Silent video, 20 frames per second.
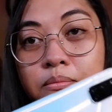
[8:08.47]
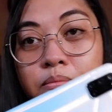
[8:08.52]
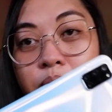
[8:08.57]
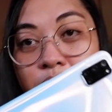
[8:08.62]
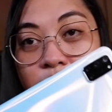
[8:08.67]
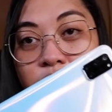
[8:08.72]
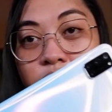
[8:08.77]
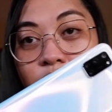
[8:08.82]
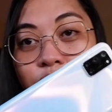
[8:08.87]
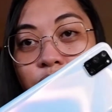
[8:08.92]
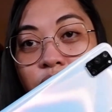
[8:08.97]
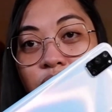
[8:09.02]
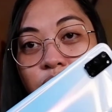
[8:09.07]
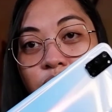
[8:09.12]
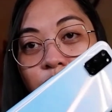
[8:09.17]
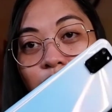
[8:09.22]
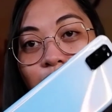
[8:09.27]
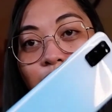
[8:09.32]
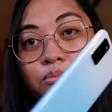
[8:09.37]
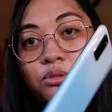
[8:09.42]
big difference,
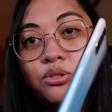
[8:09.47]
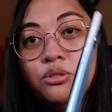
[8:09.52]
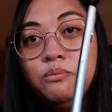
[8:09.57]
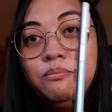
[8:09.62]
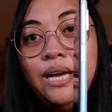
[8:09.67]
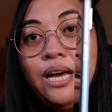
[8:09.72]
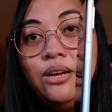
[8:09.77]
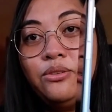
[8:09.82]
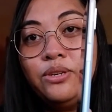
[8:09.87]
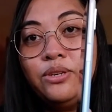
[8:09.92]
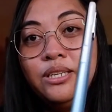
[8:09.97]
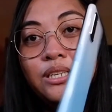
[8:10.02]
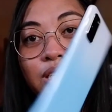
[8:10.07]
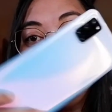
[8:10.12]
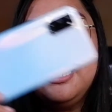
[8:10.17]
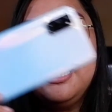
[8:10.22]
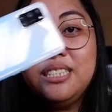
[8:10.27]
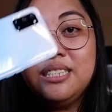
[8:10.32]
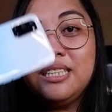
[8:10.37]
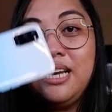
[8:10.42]
it comes to battery.
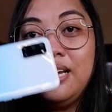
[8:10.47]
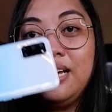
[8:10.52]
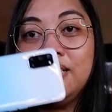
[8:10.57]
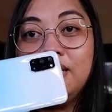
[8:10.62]
This